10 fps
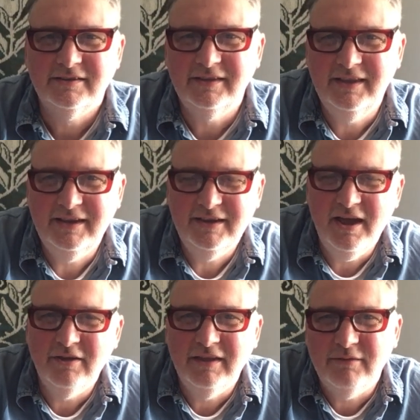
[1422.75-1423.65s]
So there you
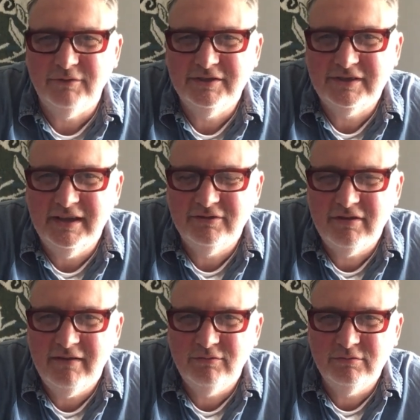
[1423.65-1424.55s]
go, that was uh,
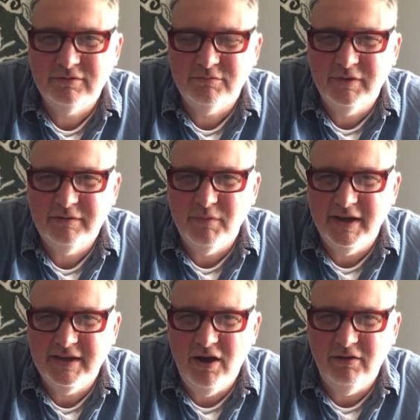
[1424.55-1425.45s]
Travels with
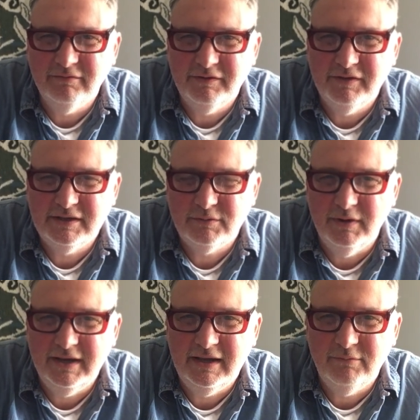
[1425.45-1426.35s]
my yarn for this
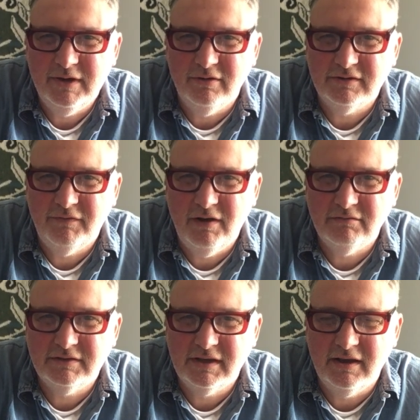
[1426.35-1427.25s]
week and we got as
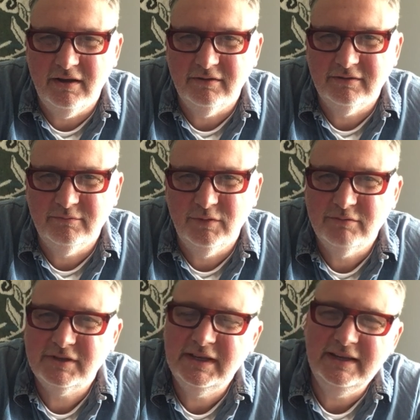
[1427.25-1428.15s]
far as the garden.
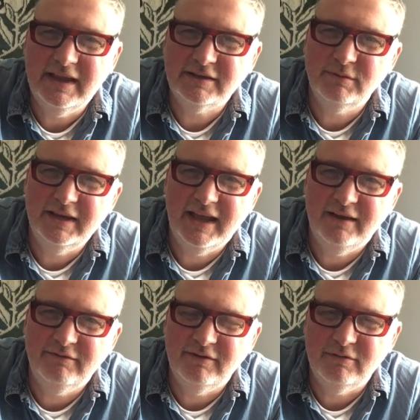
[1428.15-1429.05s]
We'll see next week
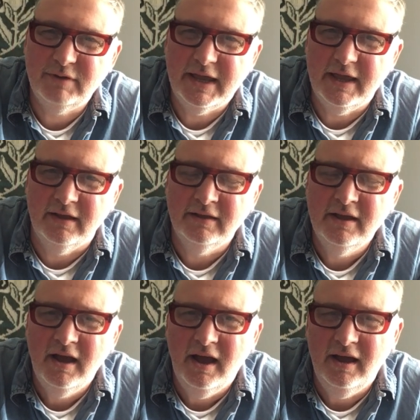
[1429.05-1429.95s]
how far we get.
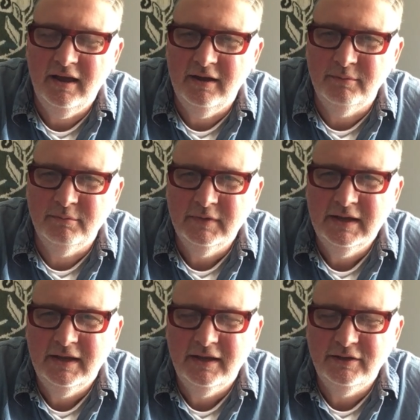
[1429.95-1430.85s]
Um,
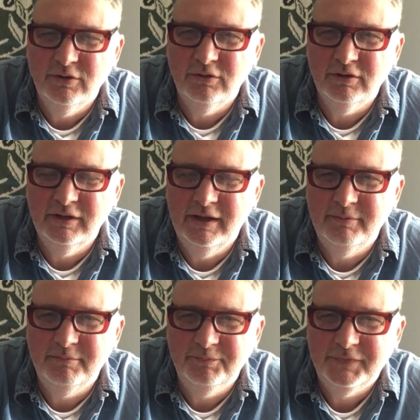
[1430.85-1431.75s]
you'll,
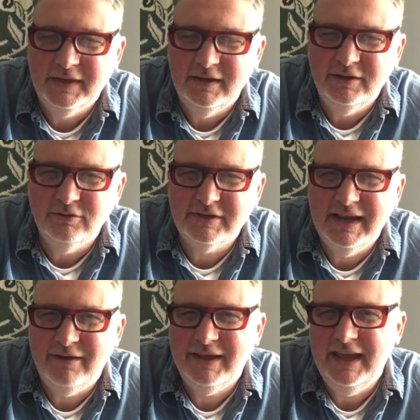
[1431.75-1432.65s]
um, you'll see
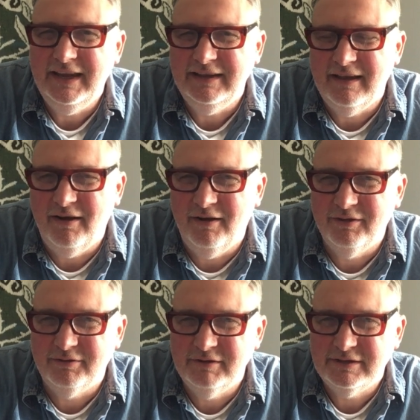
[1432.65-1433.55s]
how keen
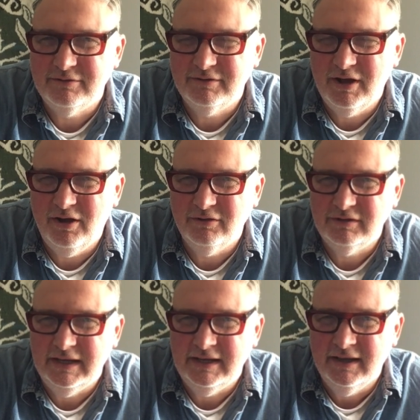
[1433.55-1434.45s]
Arthur is on
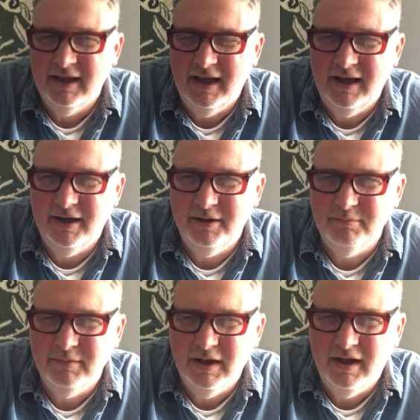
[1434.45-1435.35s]
gardening.
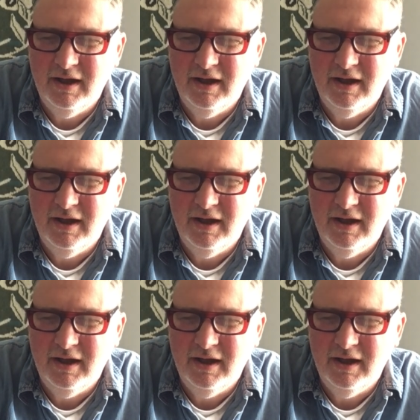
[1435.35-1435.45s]
Um,